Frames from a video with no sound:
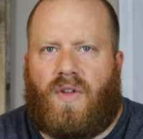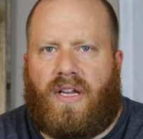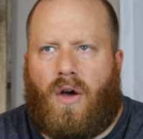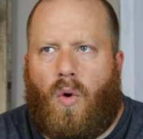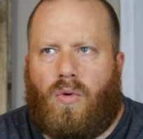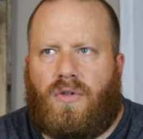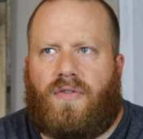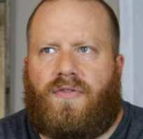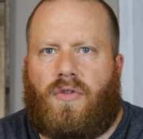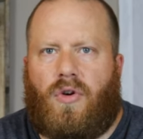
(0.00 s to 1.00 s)
like
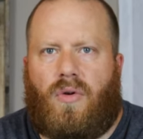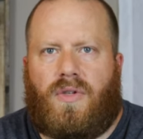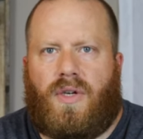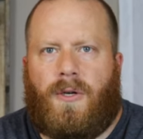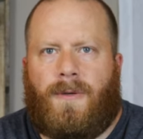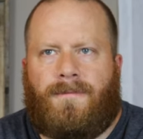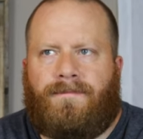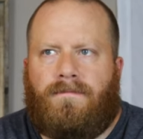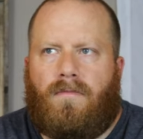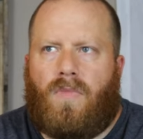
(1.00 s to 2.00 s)
older fruit,
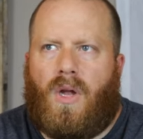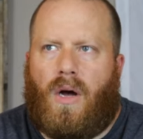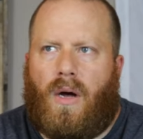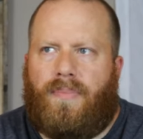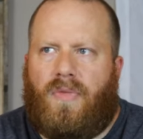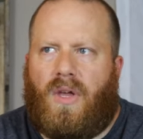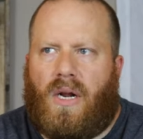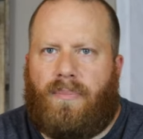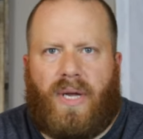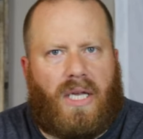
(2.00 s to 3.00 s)
that
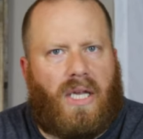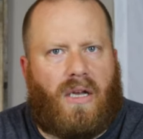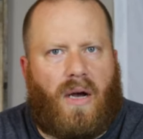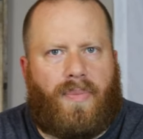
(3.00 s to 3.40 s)
I'm picking